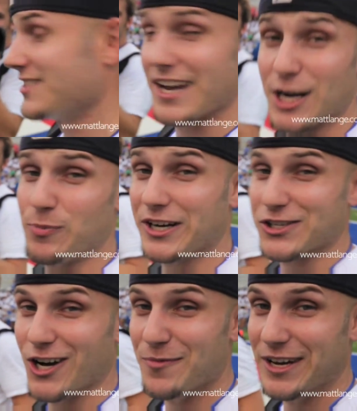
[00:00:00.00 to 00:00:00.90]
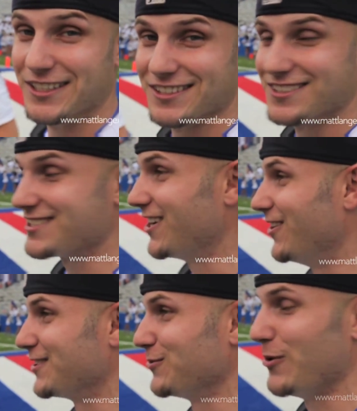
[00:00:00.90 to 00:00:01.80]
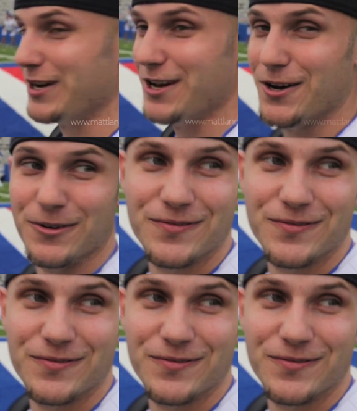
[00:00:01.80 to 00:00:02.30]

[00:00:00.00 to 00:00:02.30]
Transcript: taking a picture of me. So this is what we do.